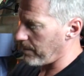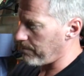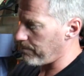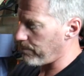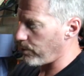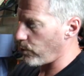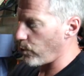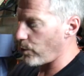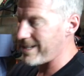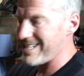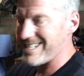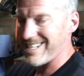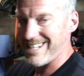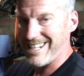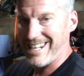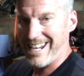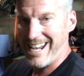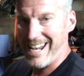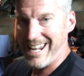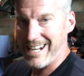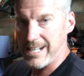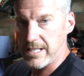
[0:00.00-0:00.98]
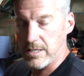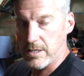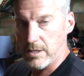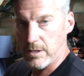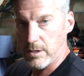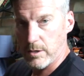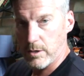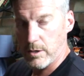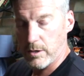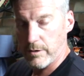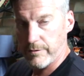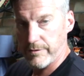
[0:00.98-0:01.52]
pointy end
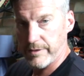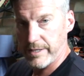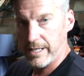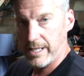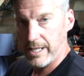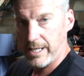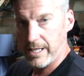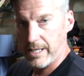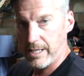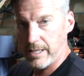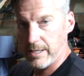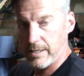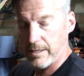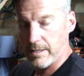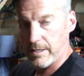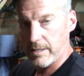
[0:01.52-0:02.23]
of the